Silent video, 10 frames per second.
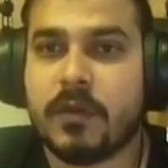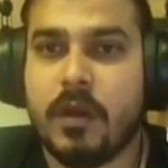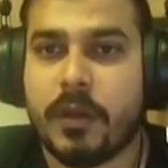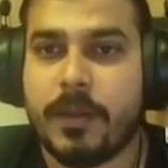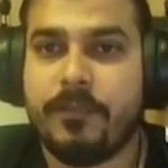
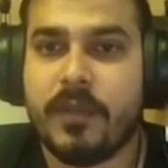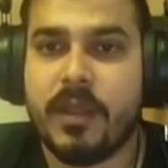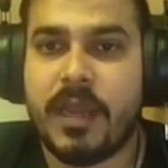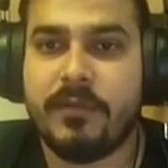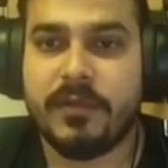Okay,
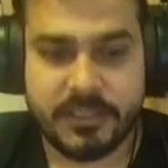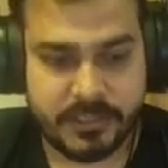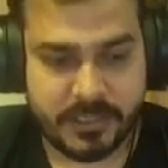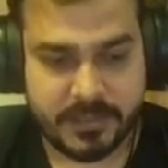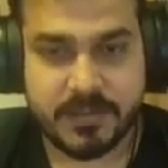I will
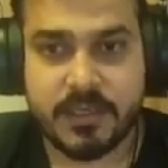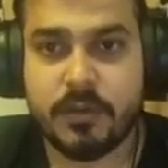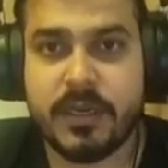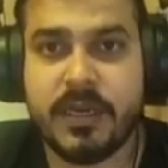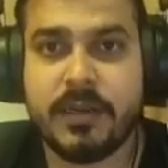just
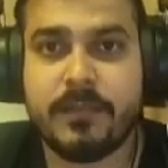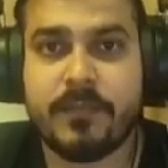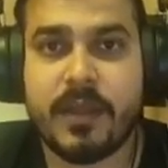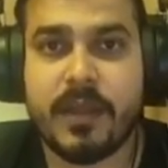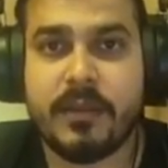execute it
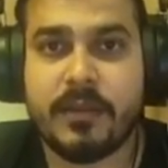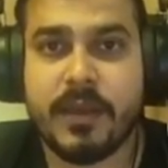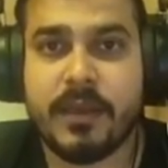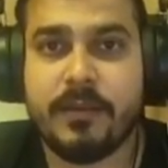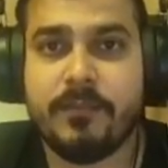and
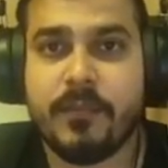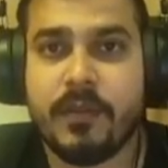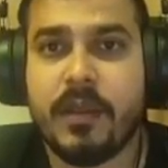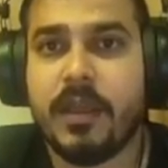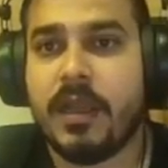then
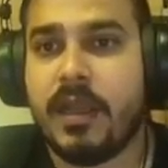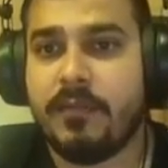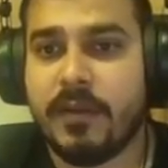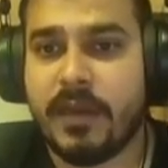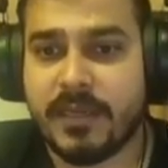I
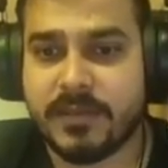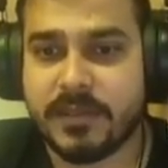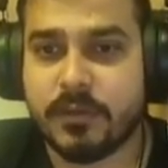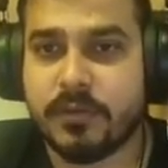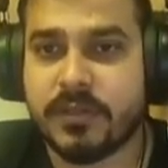will
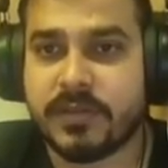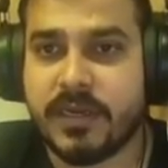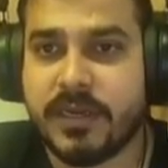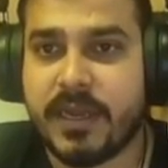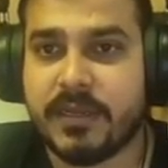execute this
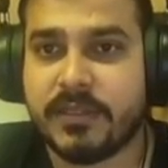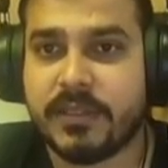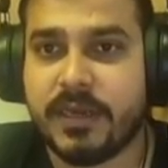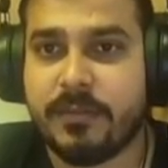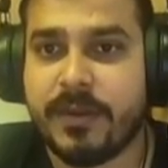entire
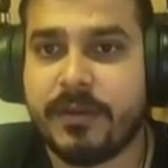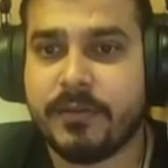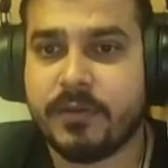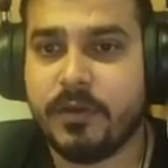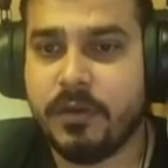statement.
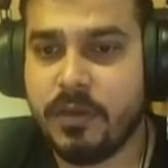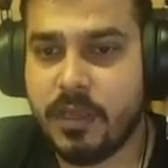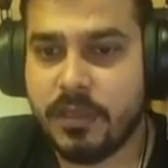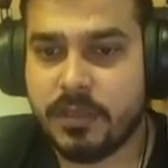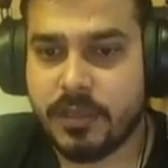So
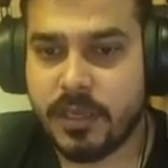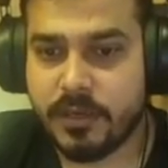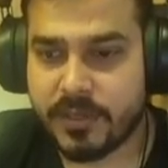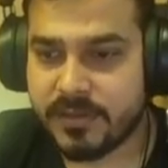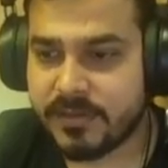here
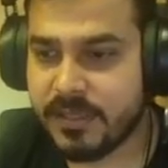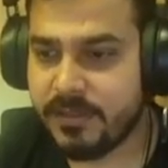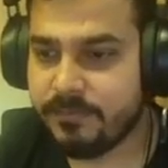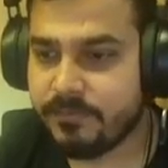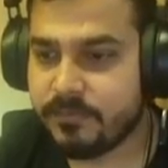you can
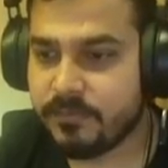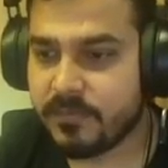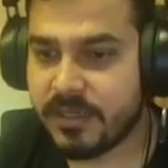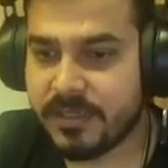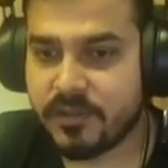see
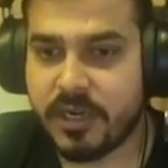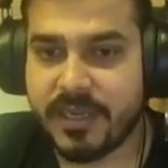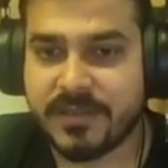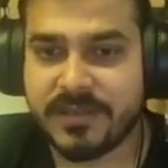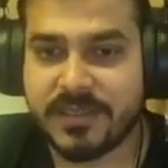it has got
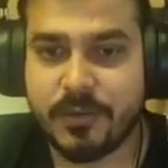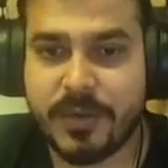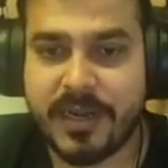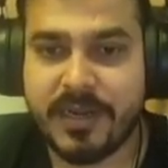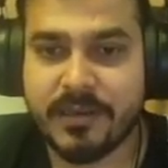
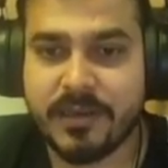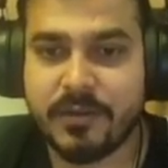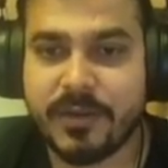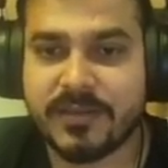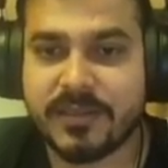executed. Here
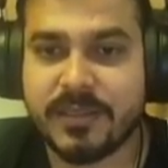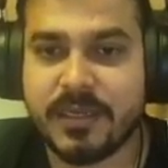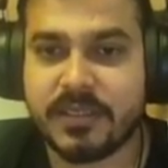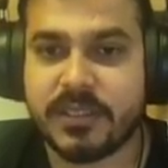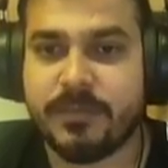you can see the
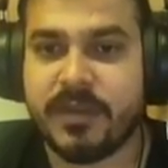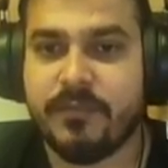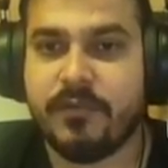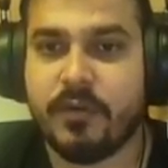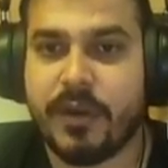customer info